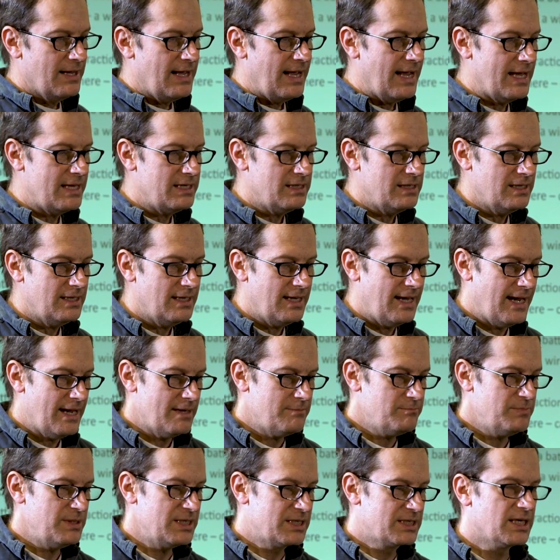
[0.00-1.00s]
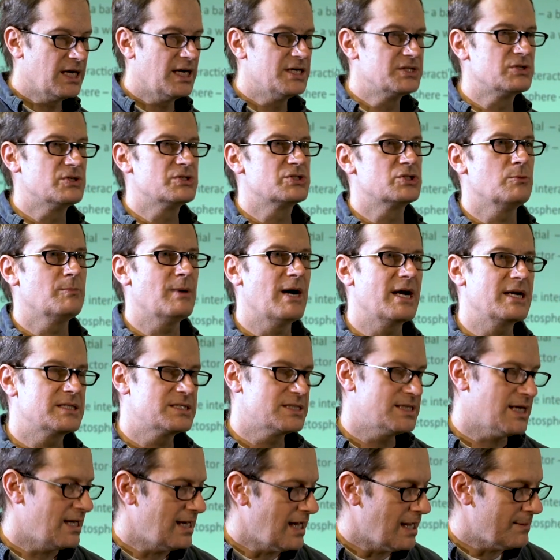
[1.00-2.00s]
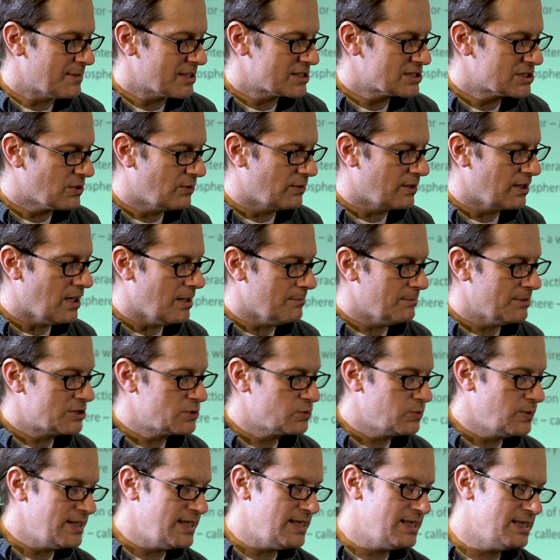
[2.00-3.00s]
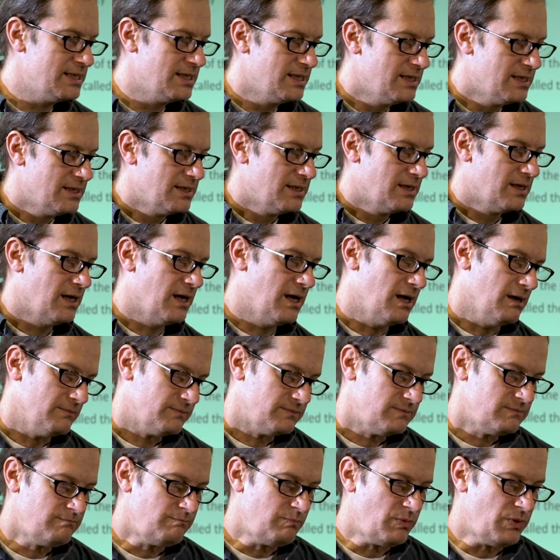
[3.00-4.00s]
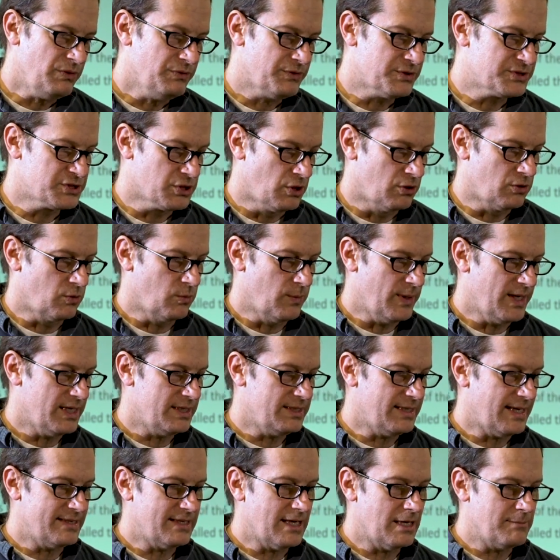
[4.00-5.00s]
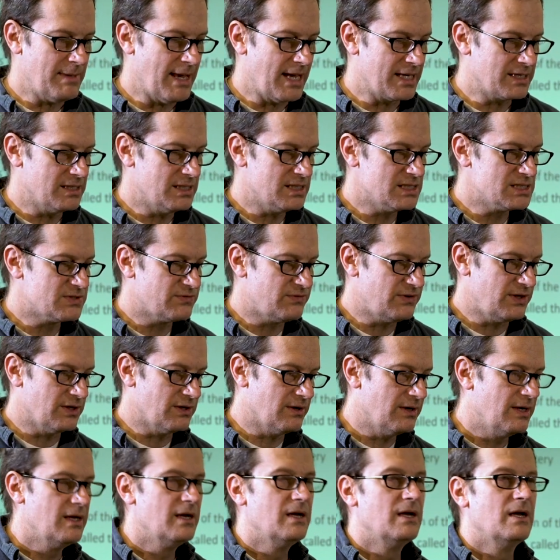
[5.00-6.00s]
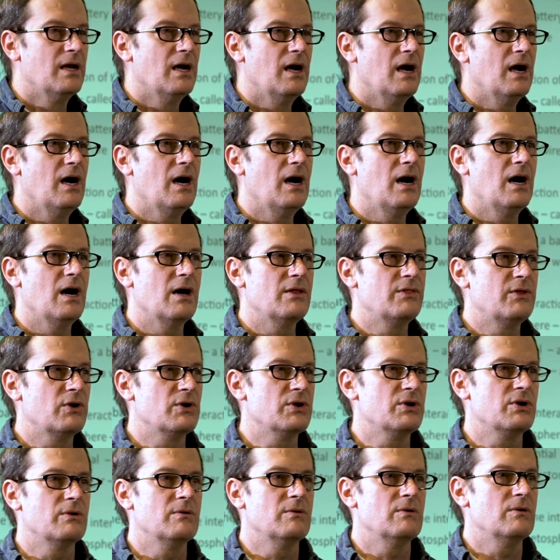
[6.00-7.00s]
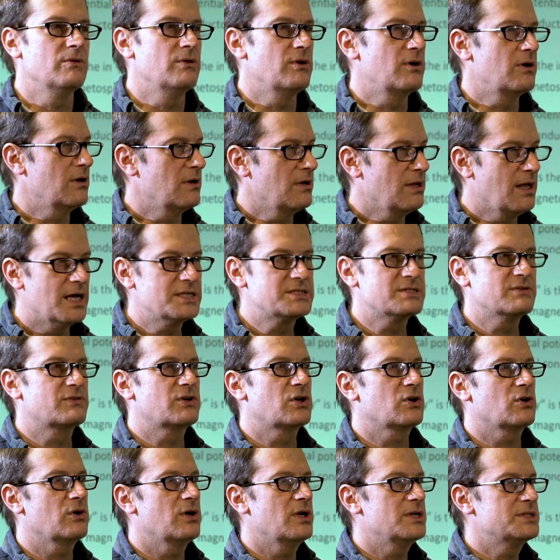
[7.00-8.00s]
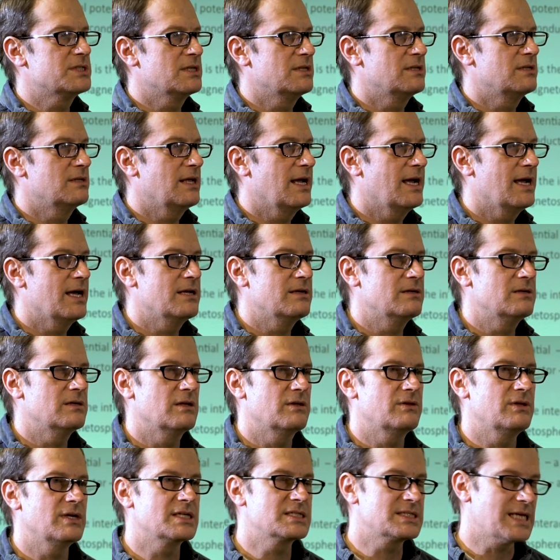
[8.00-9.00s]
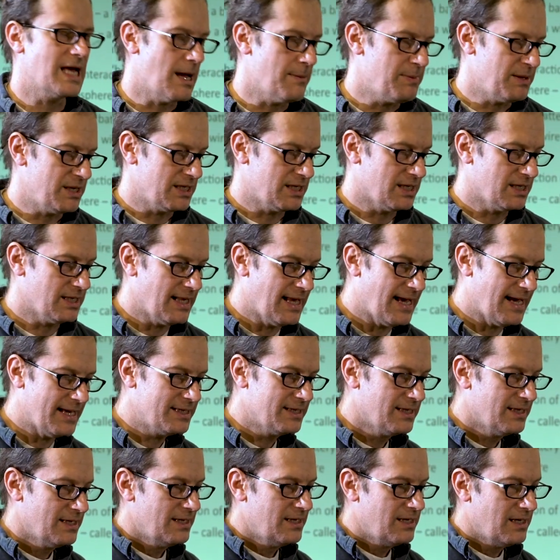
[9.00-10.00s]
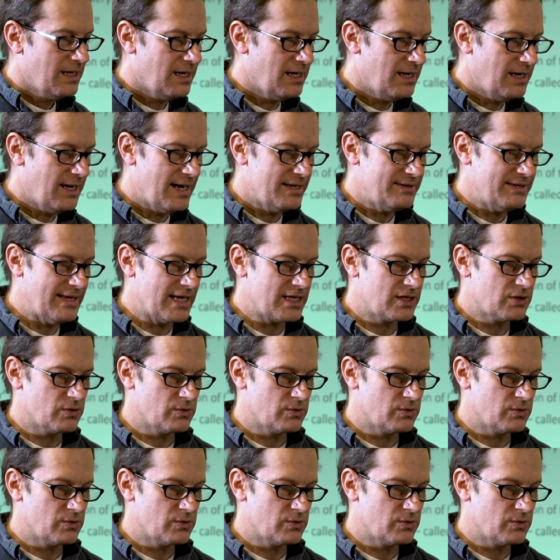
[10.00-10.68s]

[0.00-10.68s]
And because there's so much dynamics going on between the solar wind and that magnetosphere, there are lots of currents and things happening in that, and that